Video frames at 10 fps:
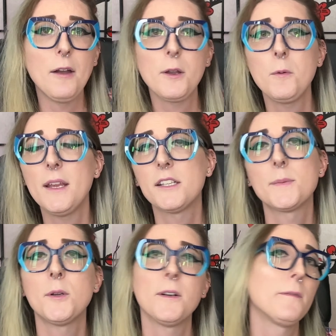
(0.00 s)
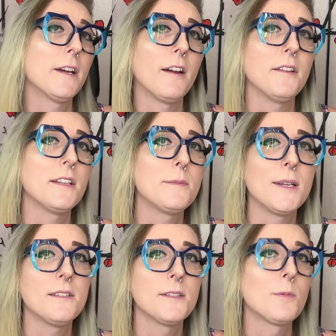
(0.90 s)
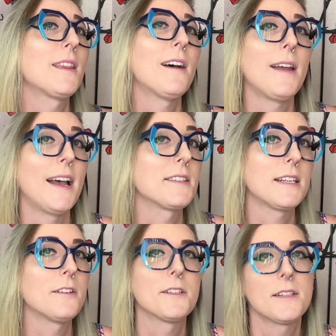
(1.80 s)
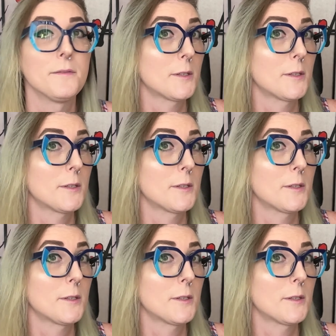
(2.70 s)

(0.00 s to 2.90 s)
How can we explore and figure out these pieces without asking ourselves